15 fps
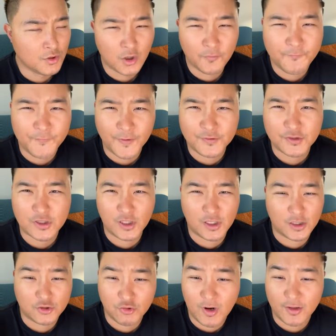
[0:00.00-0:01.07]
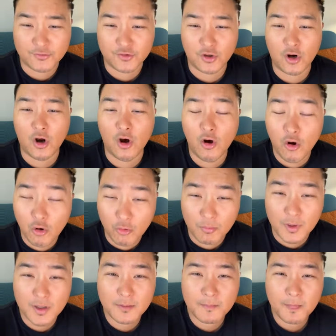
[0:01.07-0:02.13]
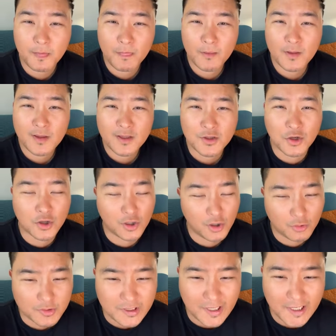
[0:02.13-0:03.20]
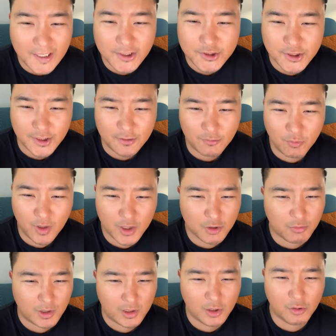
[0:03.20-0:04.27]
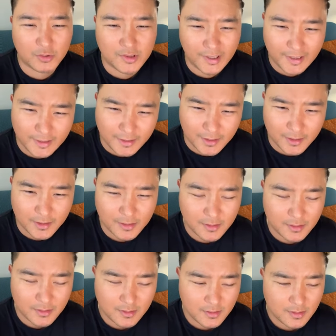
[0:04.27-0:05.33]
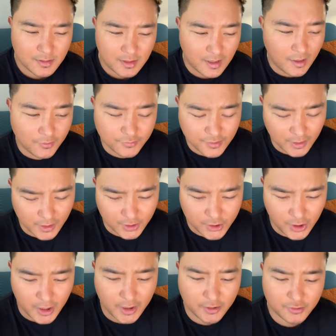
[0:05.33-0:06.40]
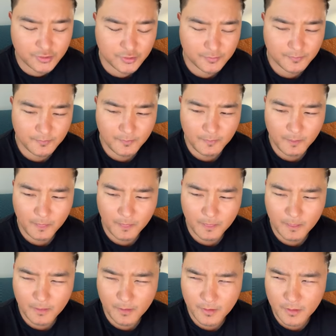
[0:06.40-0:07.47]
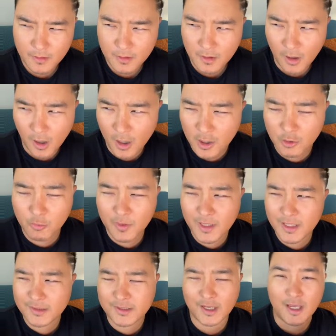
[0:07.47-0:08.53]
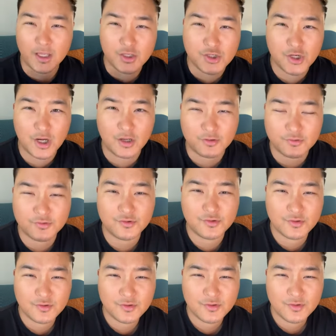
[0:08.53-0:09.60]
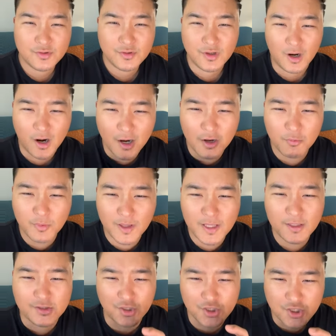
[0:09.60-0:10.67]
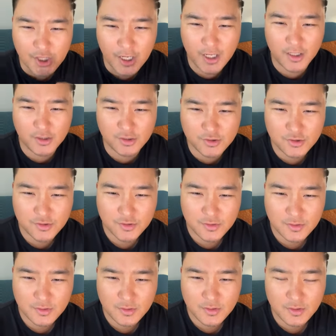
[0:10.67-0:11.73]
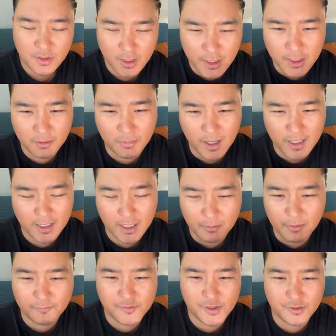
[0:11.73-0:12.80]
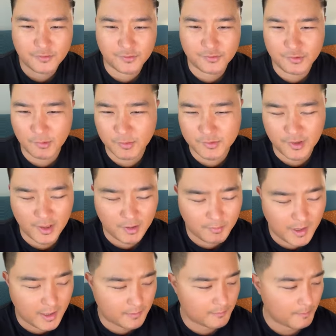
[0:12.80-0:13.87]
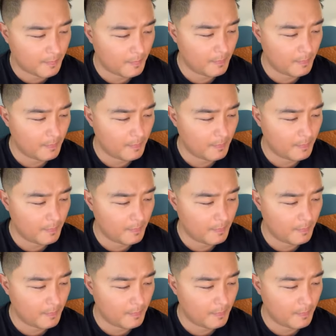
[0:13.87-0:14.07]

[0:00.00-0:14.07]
your physical address, your home, your location, where you are located is going to change. Are you willing to adjust? Are you willing to change? In the mighty name of Jesus. Don't say amen.